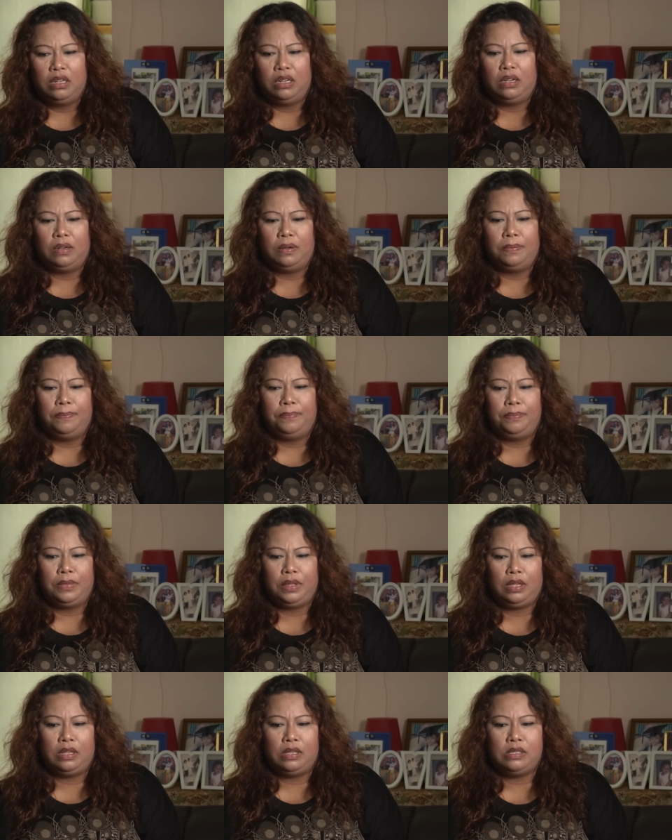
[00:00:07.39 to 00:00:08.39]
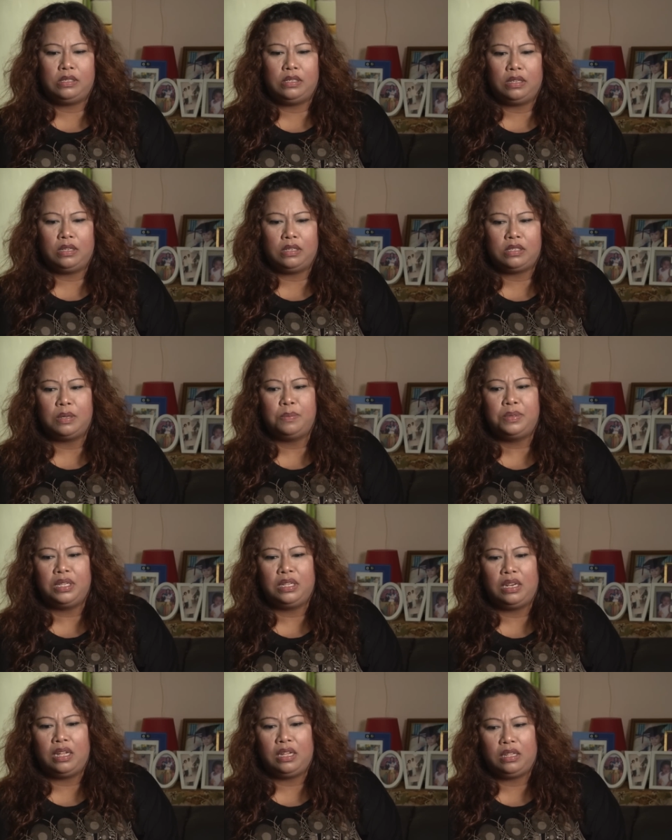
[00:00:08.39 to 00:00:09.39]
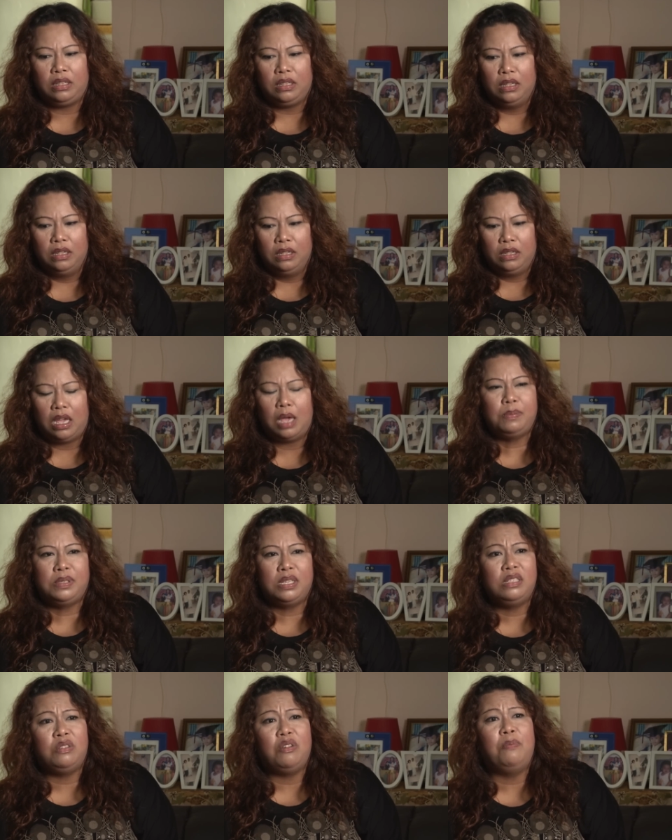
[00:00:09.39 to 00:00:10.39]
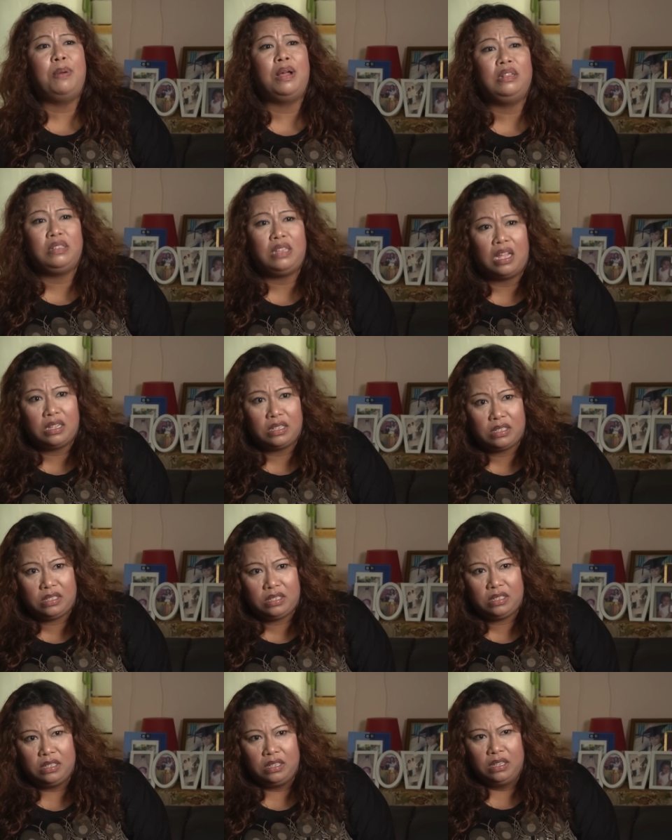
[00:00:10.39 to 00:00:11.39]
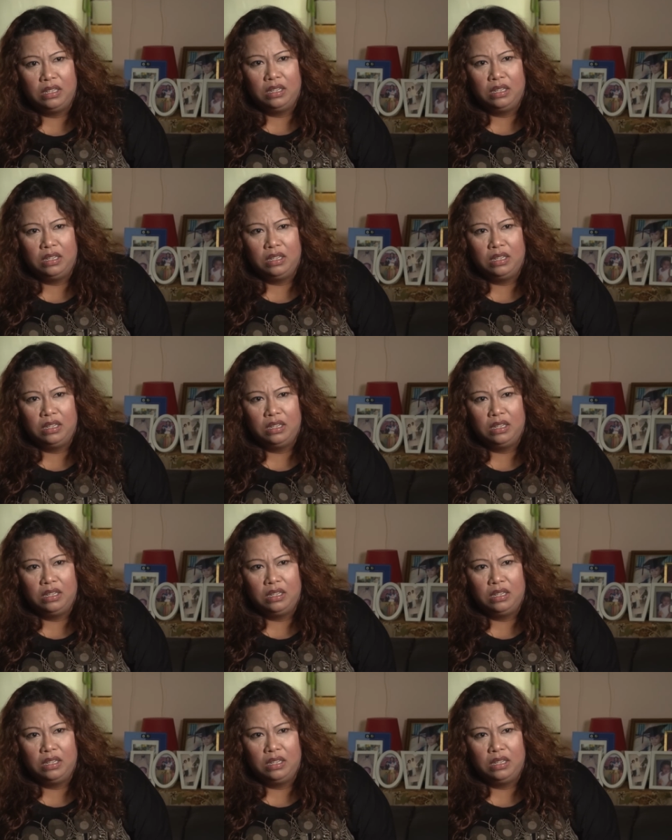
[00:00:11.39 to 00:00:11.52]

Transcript: Um, is uh, something like absence of bile ducts,